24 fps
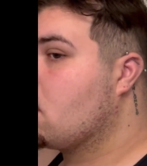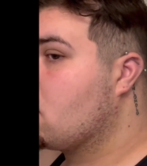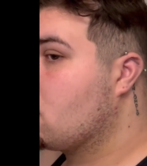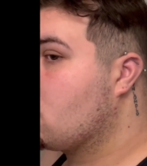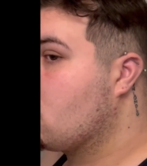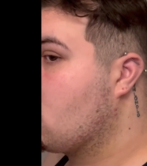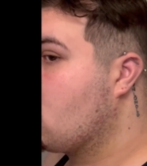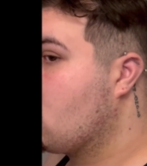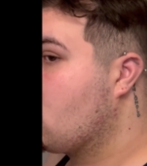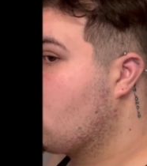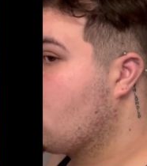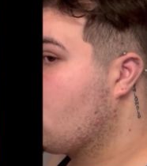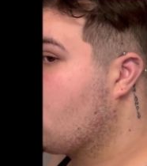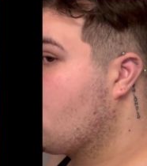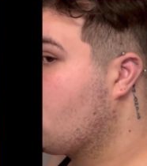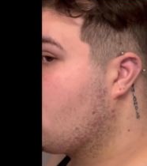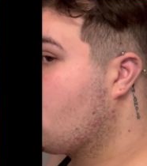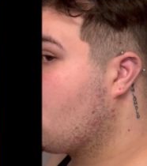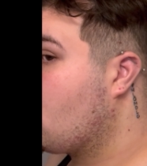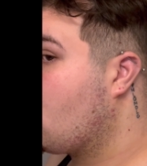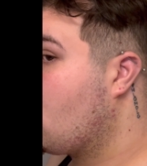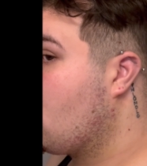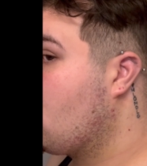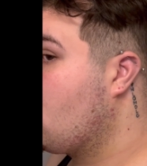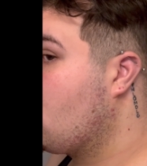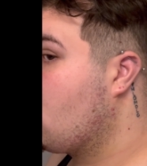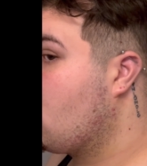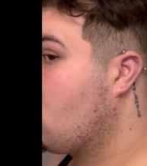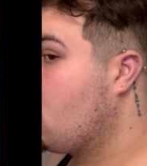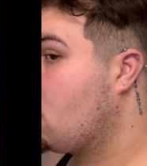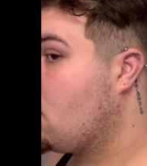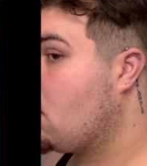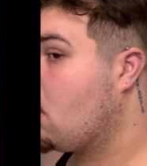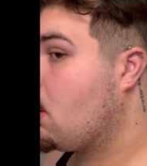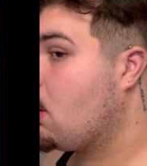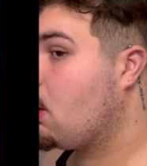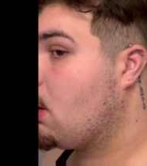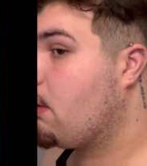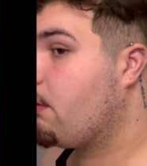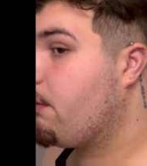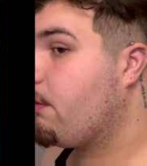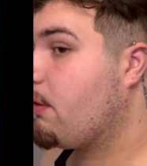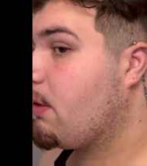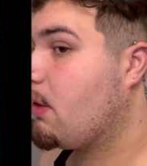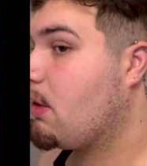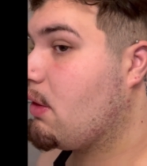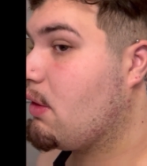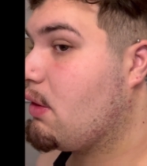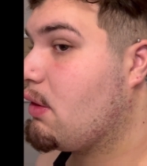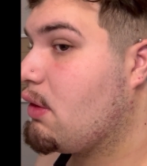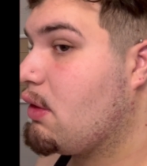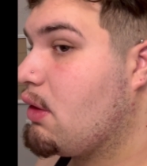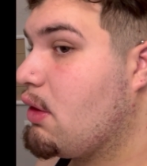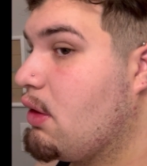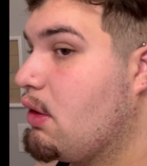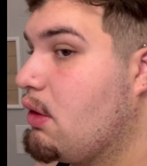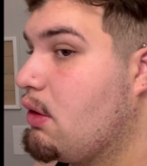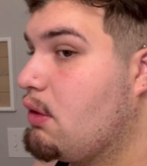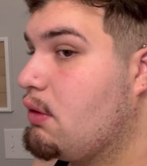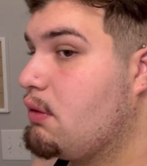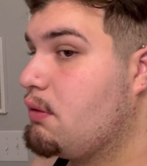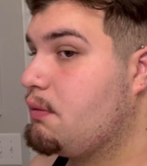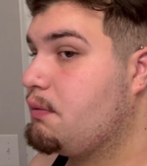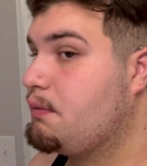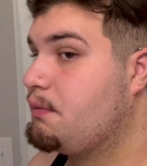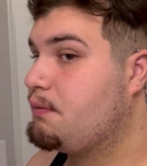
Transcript: Okay, I'm starting to see a difference though.